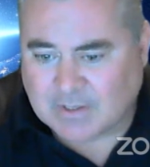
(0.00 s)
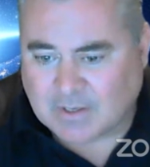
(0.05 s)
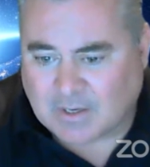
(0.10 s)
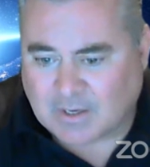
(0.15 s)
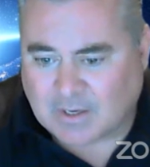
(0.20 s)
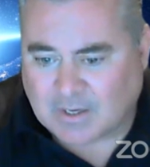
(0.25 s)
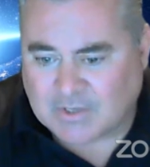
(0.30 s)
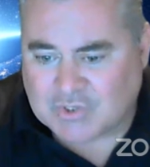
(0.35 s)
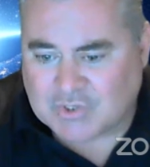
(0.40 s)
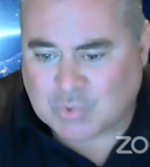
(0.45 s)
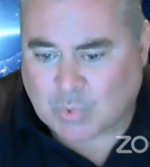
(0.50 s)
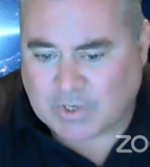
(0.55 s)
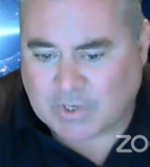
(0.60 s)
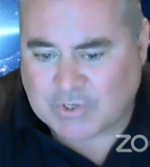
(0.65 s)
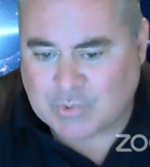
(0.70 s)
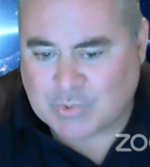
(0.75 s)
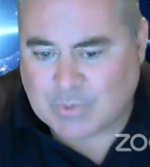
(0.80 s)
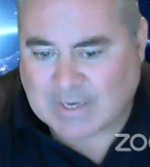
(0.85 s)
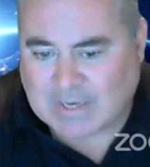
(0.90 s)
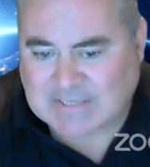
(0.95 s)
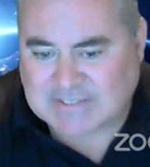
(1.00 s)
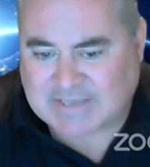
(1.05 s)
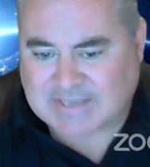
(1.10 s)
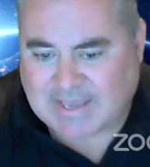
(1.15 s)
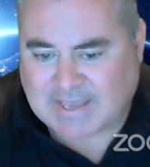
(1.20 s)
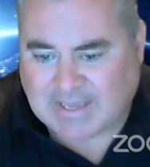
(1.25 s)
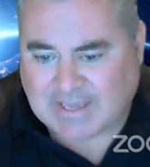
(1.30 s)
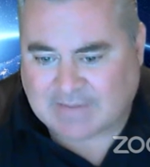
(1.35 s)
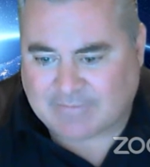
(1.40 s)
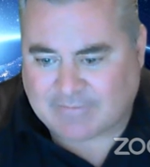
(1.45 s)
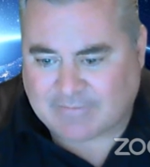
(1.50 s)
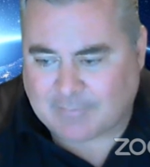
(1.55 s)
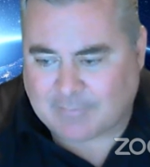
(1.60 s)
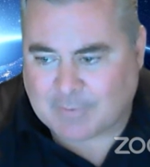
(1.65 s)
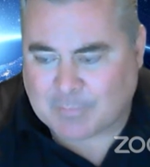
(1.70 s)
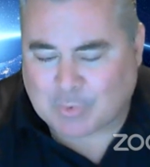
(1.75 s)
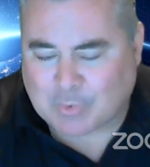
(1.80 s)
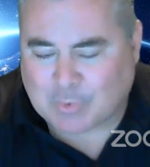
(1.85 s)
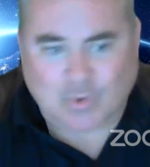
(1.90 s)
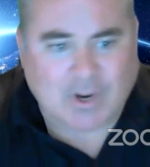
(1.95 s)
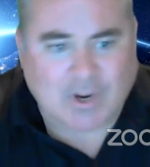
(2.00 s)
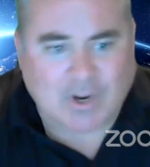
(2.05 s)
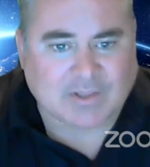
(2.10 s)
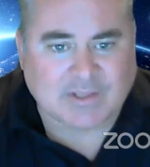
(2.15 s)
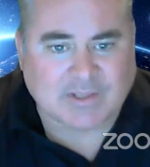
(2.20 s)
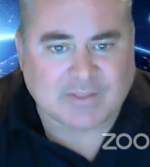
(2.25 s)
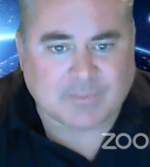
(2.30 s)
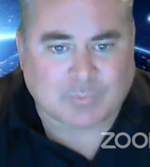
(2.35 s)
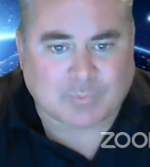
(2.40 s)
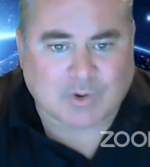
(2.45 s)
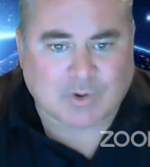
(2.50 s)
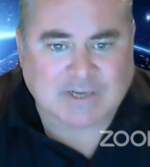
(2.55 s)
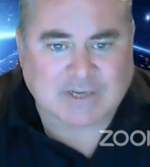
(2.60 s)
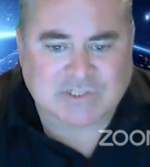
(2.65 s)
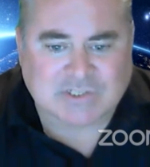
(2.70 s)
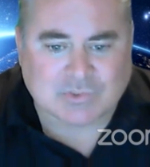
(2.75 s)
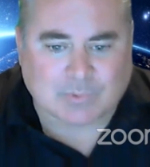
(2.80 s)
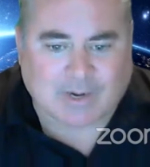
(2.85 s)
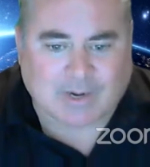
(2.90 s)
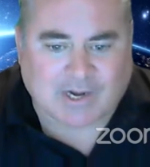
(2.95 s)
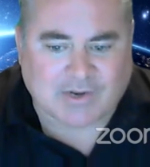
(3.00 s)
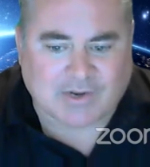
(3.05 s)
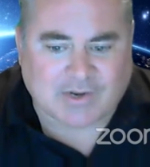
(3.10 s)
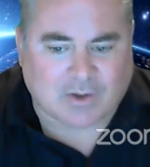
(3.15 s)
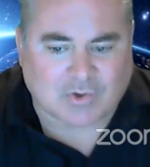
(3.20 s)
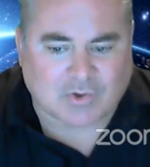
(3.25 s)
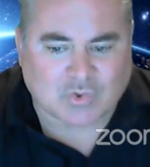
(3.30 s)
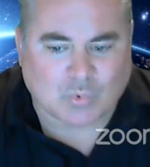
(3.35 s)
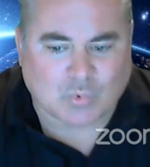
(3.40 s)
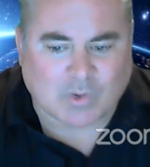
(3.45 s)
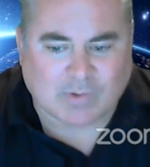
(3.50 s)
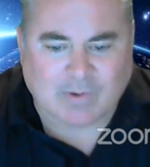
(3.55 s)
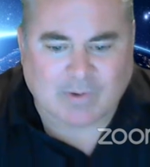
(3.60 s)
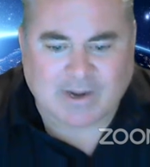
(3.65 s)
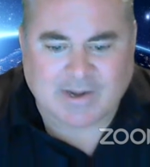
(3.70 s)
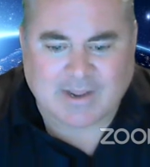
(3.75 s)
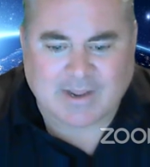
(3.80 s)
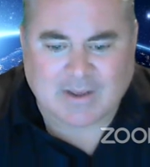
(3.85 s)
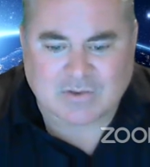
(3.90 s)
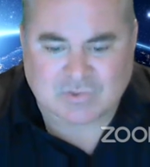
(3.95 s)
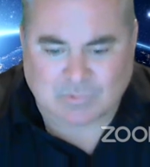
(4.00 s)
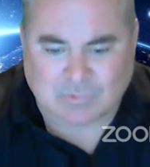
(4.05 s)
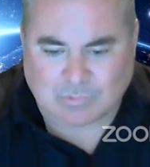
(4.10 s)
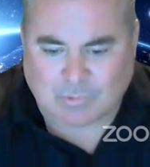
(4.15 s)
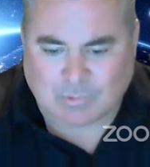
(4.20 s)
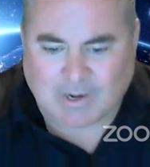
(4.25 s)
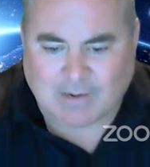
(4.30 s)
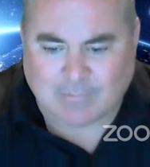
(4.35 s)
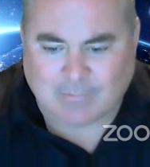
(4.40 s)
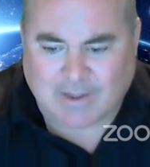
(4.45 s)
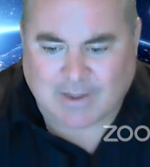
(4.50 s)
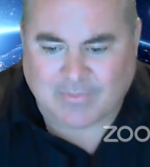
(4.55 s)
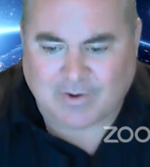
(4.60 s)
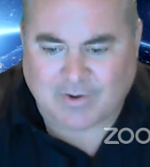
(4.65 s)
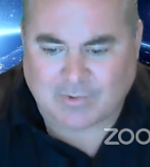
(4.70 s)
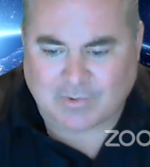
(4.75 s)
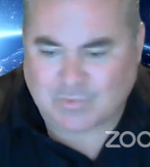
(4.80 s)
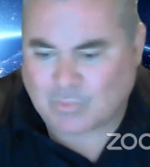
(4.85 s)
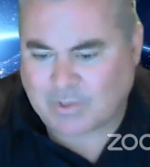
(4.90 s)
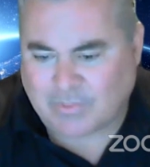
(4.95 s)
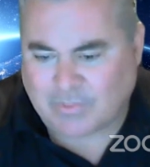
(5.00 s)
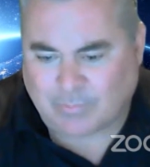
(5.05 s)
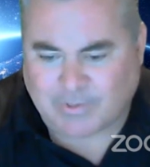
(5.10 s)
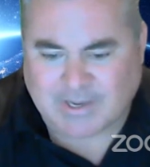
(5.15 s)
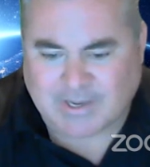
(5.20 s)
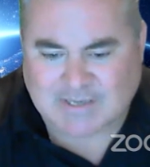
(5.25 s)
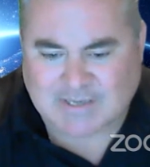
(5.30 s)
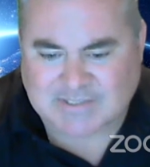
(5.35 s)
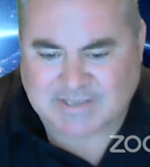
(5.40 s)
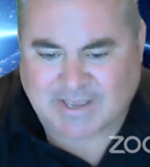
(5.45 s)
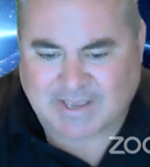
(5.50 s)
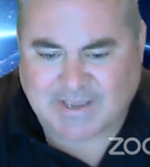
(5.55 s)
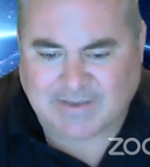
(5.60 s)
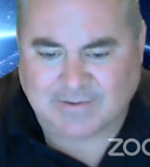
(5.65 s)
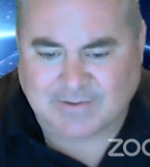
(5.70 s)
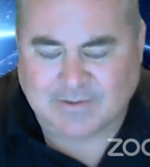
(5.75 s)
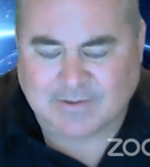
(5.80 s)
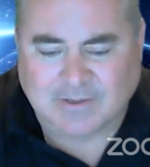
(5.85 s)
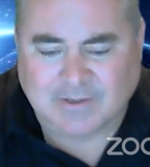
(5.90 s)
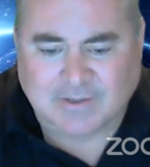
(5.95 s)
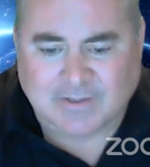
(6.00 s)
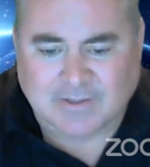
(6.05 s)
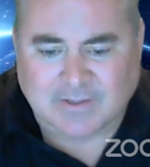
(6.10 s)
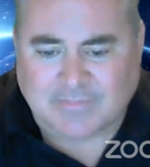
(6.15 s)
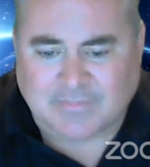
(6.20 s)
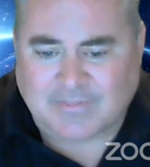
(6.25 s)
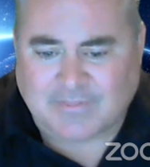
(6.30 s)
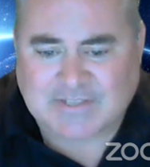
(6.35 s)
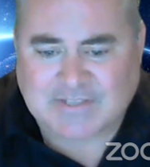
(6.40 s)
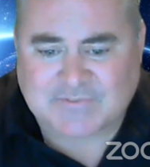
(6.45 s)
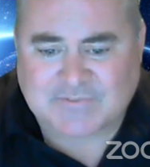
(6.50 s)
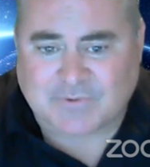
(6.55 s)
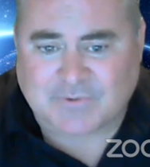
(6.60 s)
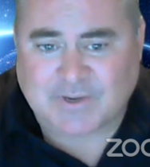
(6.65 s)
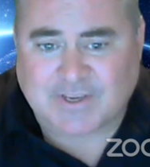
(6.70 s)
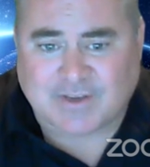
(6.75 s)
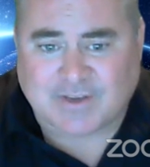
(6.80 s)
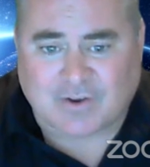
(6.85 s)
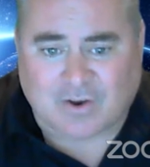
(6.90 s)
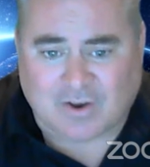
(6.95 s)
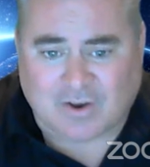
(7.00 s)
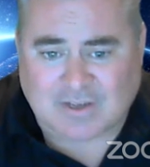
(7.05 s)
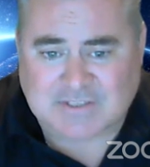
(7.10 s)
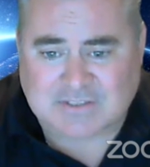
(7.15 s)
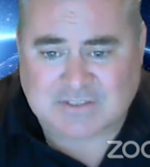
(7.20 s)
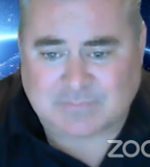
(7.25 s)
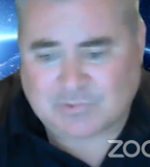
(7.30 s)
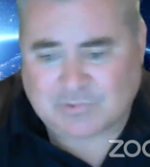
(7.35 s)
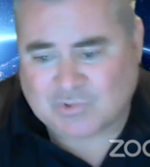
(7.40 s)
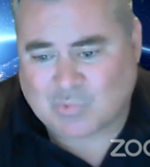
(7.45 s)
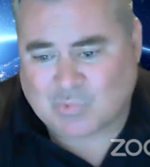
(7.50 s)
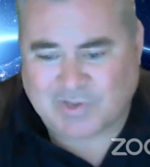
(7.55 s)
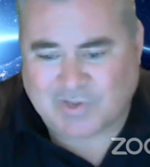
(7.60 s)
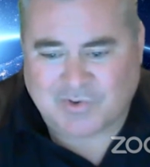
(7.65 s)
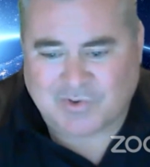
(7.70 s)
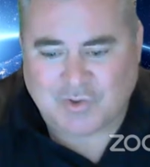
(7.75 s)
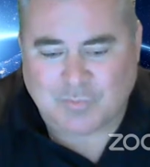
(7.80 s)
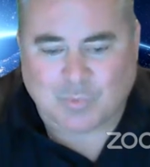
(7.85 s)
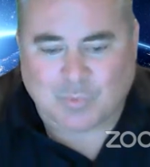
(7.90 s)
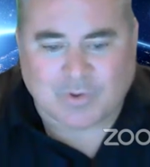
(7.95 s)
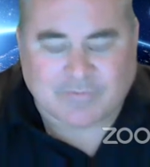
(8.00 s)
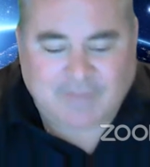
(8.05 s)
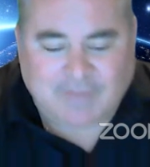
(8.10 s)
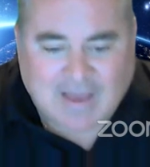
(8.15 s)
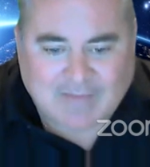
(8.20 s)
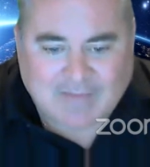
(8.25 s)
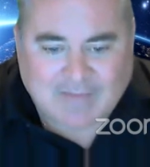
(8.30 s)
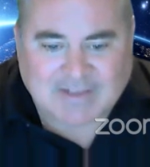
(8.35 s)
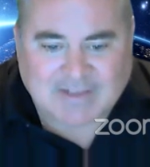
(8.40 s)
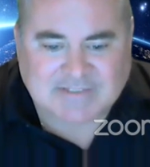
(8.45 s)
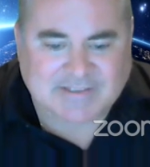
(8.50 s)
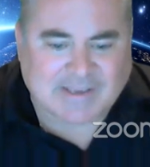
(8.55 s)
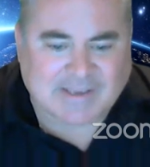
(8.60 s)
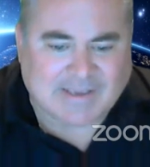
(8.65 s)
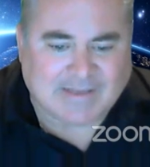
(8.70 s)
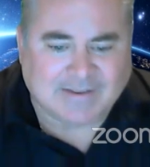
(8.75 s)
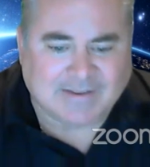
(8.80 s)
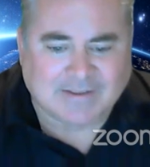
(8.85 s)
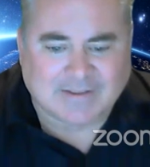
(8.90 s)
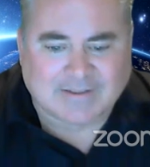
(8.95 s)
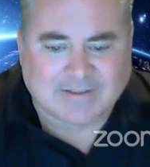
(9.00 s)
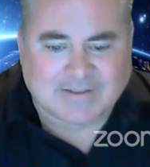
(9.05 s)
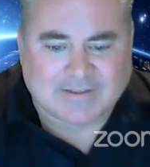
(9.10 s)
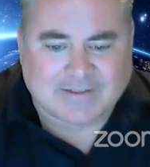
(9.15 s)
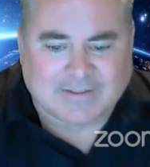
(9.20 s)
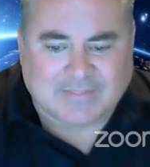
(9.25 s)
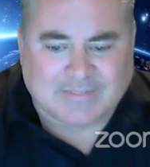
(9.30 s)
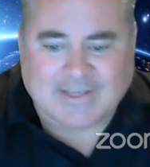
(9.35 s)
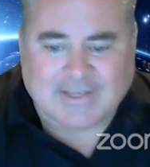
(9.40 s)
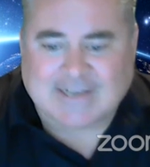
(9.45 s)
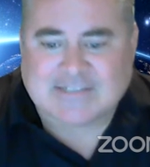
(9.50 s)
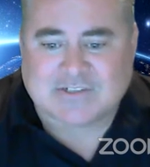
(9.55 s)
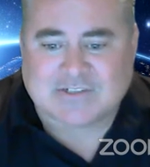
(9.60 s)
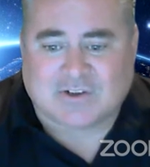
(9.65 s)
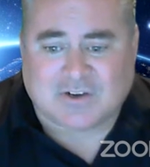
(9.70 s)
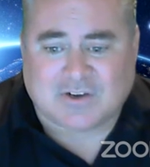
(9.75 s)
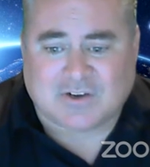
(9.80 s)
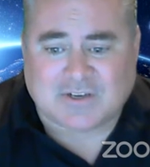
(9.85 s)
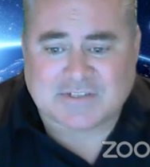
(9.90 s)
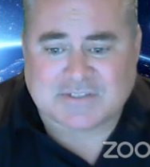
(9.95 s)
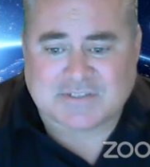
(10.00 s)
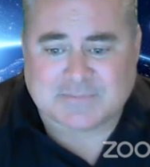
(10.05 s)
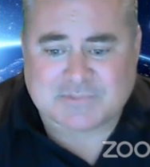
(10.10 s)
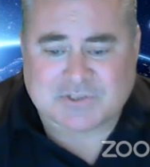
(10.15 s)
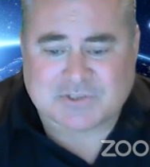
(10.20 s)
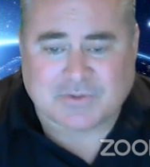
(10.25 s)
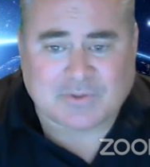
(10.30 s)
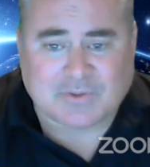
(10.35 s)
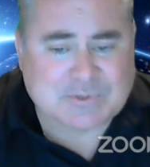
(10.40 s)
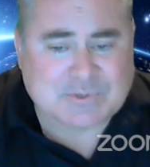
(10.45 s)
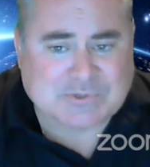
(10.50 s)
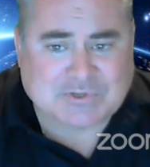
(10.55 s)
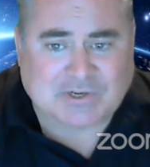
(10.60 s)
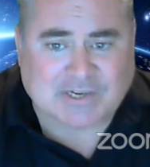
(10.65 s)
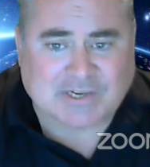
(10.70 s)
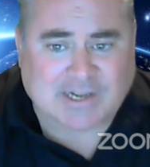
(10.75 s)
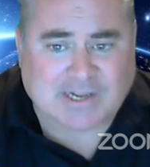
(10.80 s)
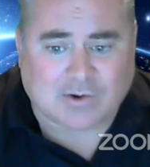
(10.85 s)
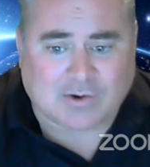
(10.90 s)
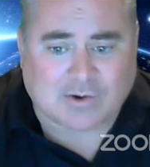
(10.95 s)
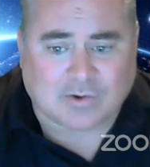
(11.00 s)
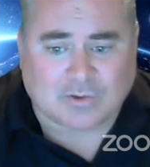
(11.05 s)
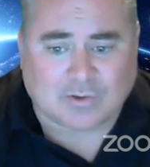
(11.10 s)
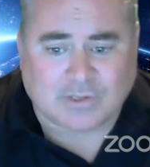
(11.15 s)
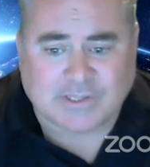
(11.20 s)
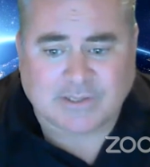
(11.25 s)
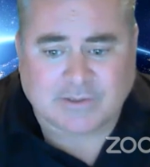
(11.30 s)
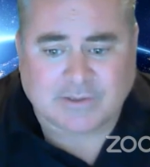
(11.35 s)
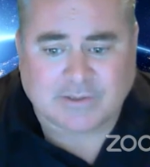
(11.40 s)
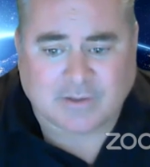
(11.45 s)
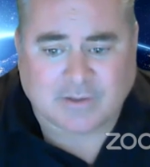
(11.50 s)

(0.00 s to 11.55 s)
22x gain. If I remember correctly, the price is around $1.20 right now, so we're right around there, 23x gain. That's freaking awesome, the 22.5x gain. That's awesome. So those who started out early,